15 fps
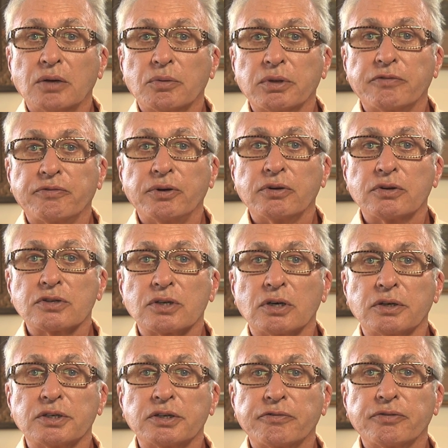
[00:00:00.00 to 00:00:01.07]
with a focus
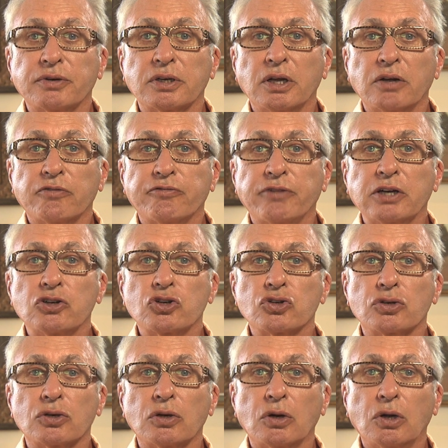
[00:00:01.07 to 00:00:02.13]
on different
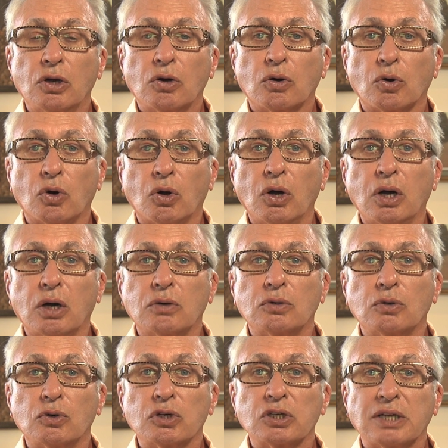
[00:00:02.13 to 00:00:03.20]
functional or
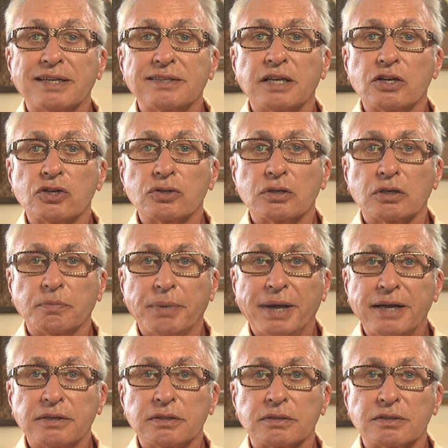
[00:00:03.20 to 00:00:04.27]
organizational
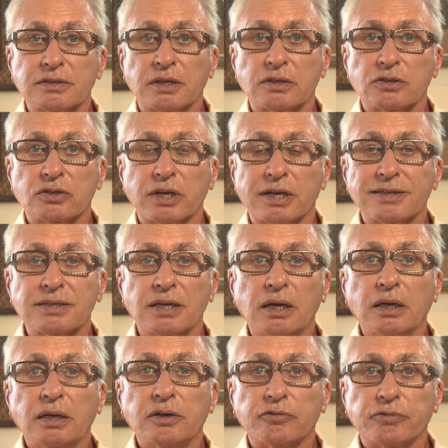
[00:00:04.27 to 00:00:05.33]
patterns such as
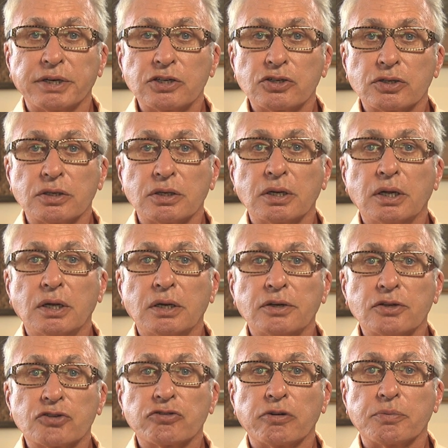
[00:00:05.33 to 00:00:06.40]
narration,
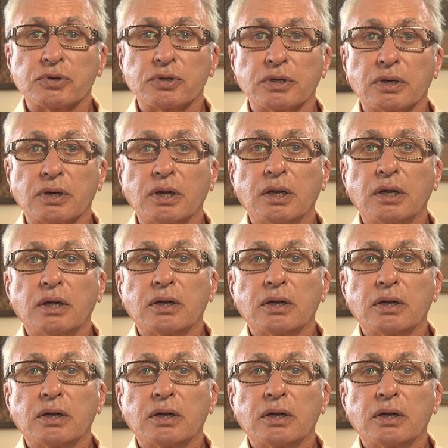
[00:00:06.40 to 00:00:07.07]
description,